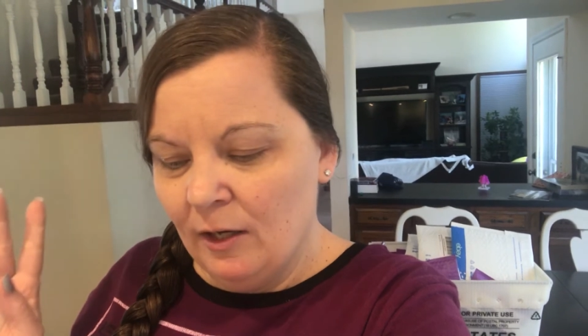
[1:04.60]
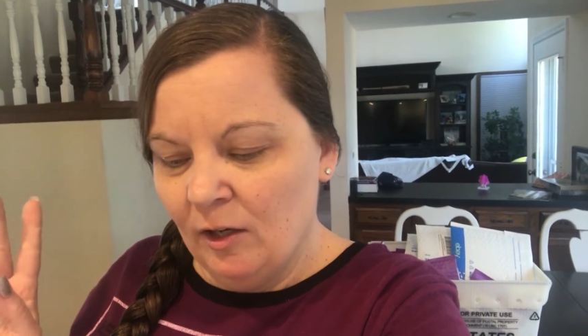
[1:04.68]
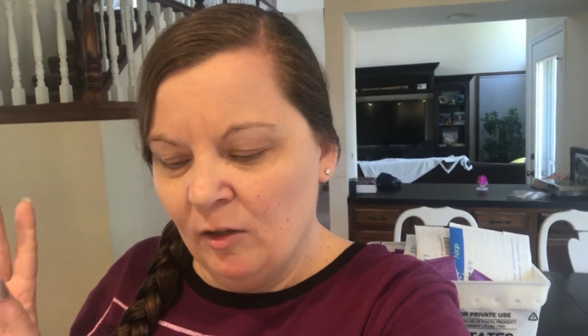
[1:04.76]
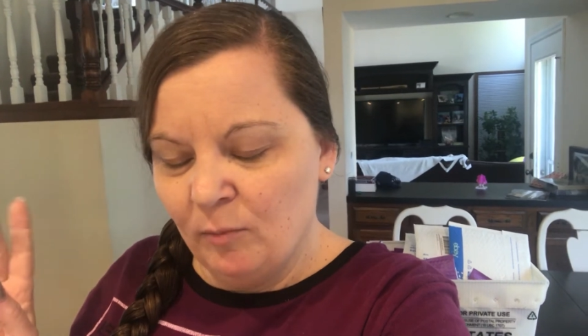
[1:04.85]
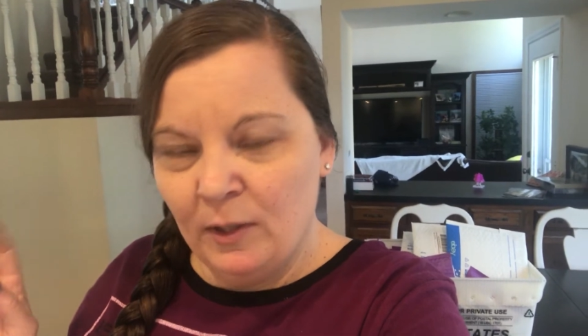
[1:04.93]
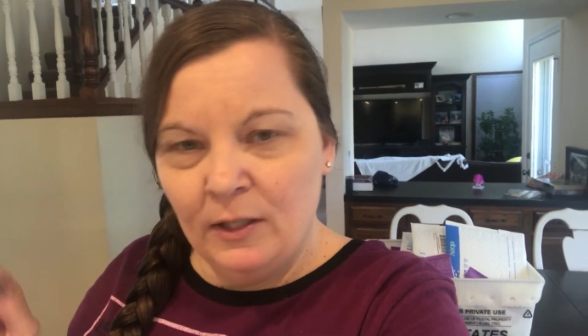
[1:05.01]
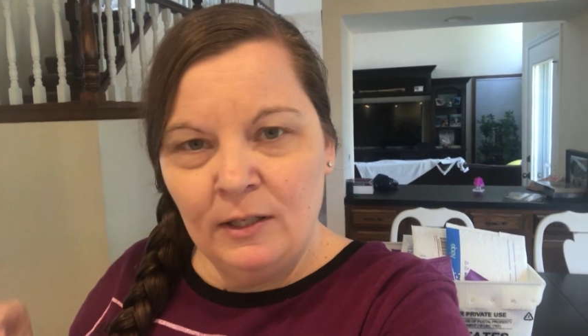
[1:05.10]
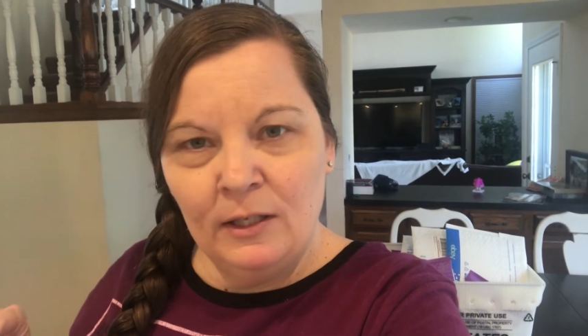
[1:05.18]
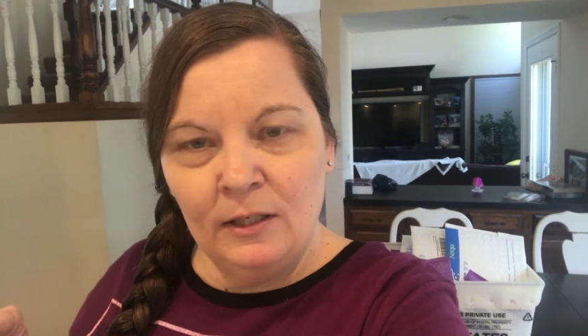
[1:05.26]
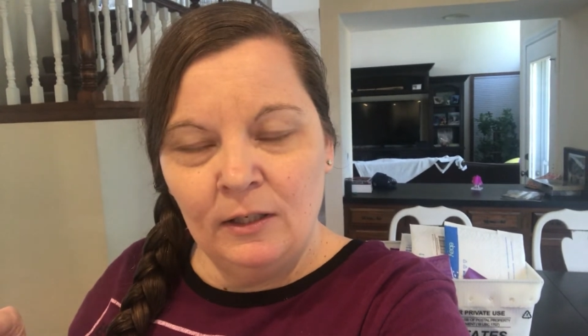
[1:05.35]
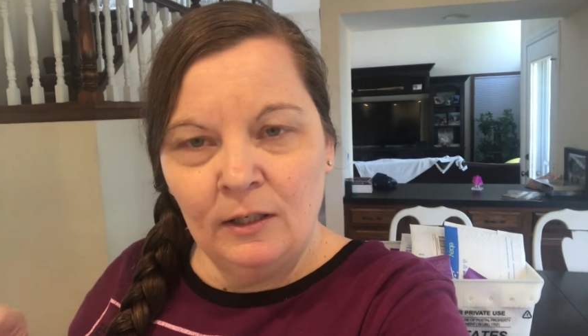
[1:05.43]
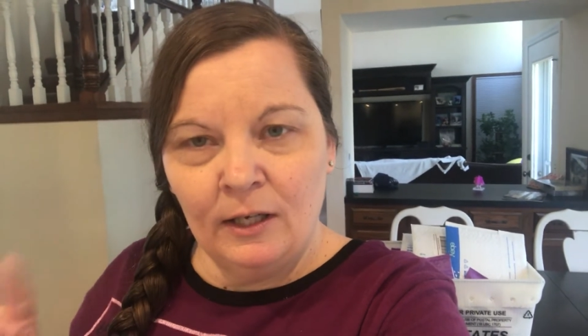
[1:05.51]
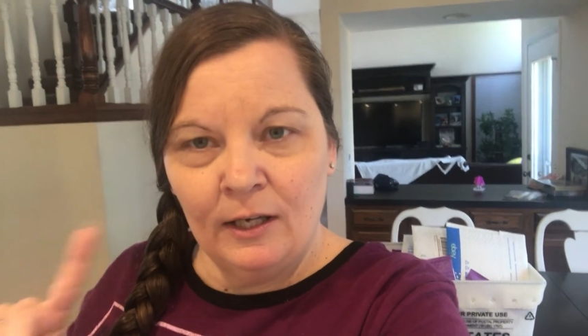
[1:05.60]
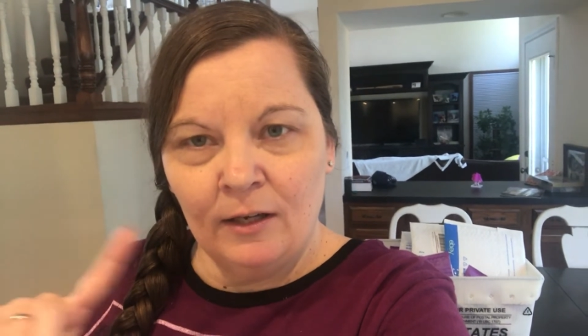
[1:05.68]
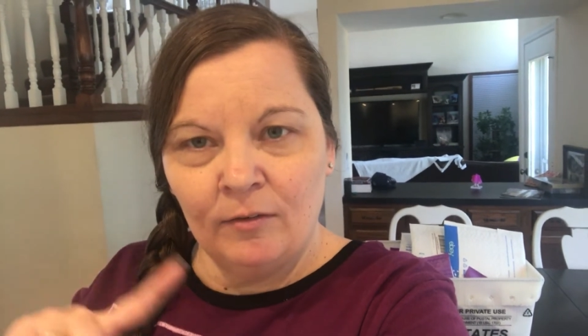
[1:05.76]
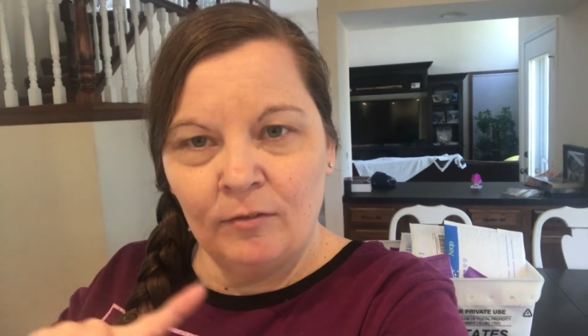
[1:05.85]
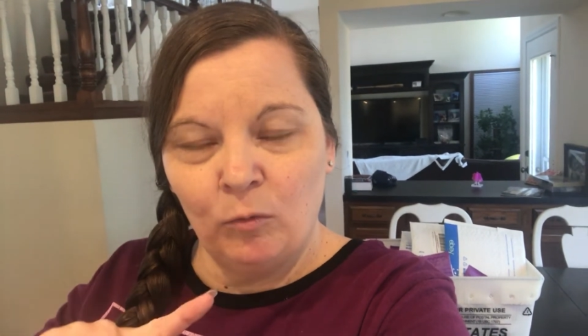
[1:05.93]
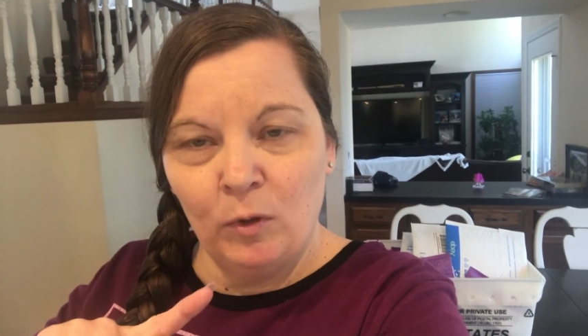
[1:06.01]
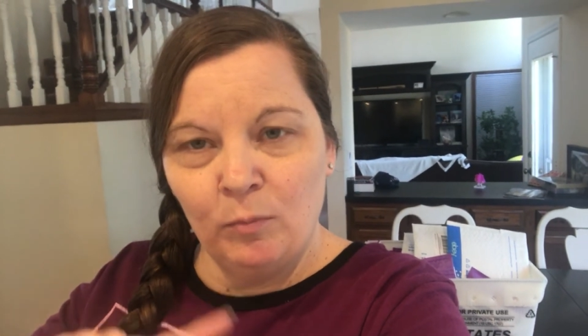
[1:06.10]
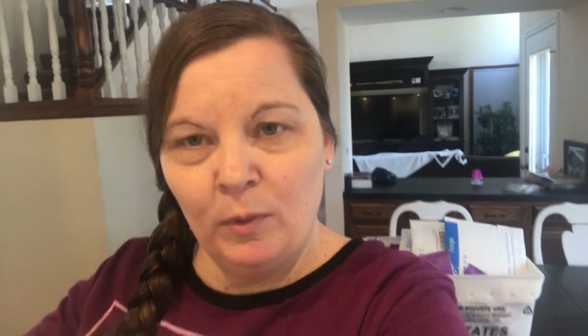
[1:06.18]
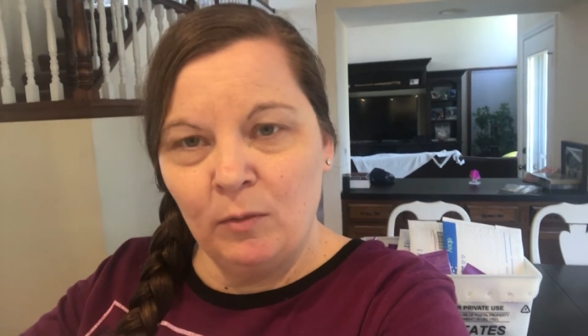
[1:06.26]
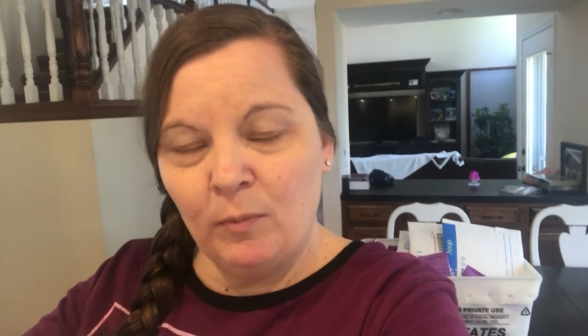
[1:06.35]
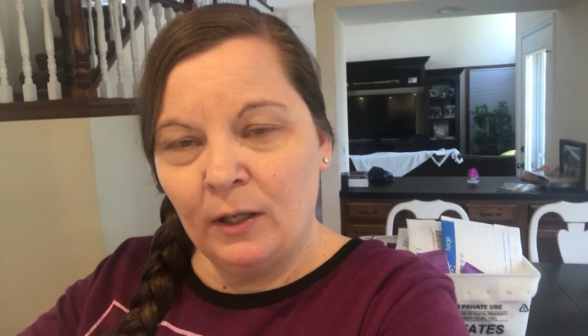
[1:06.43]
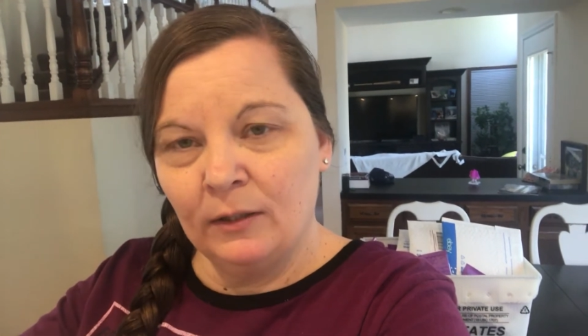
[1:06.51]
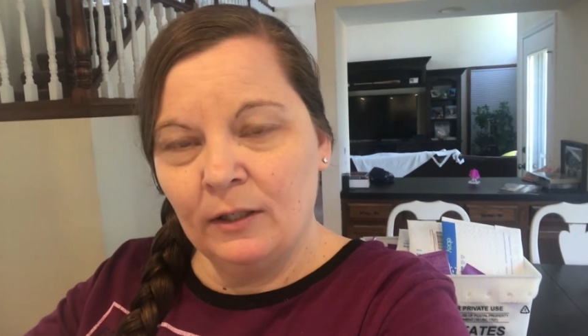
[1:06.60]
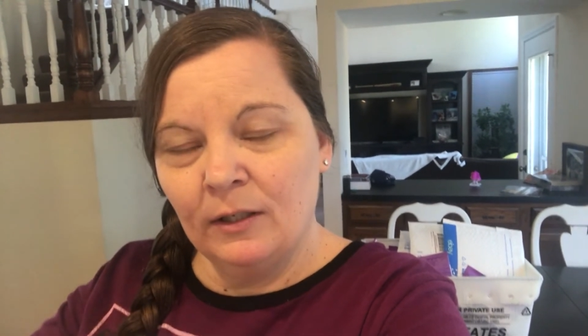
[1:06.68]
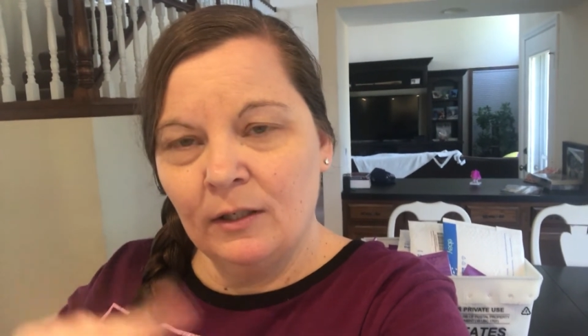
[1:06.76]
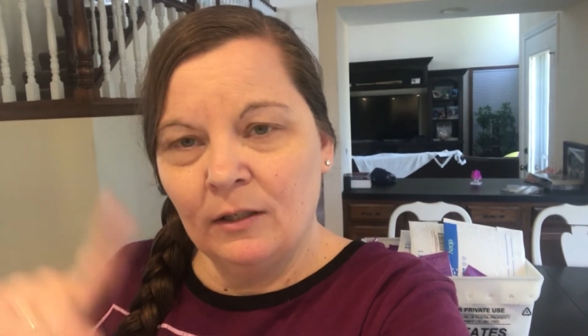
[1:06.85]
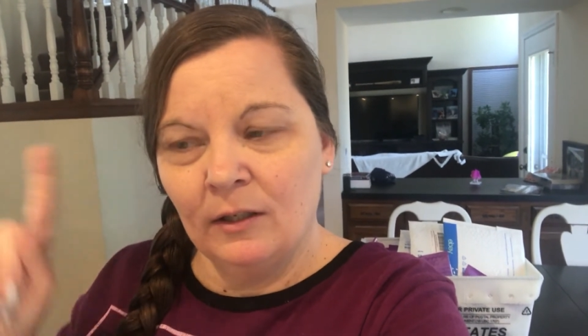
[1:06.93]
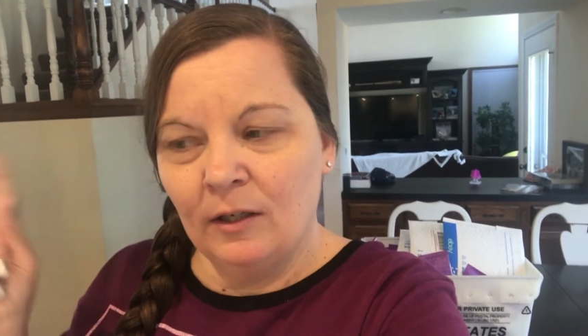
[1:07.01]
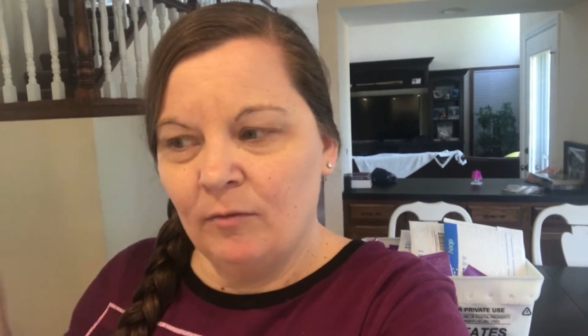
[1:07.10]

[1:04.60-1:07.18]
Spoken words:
And then I have 1 bin back there.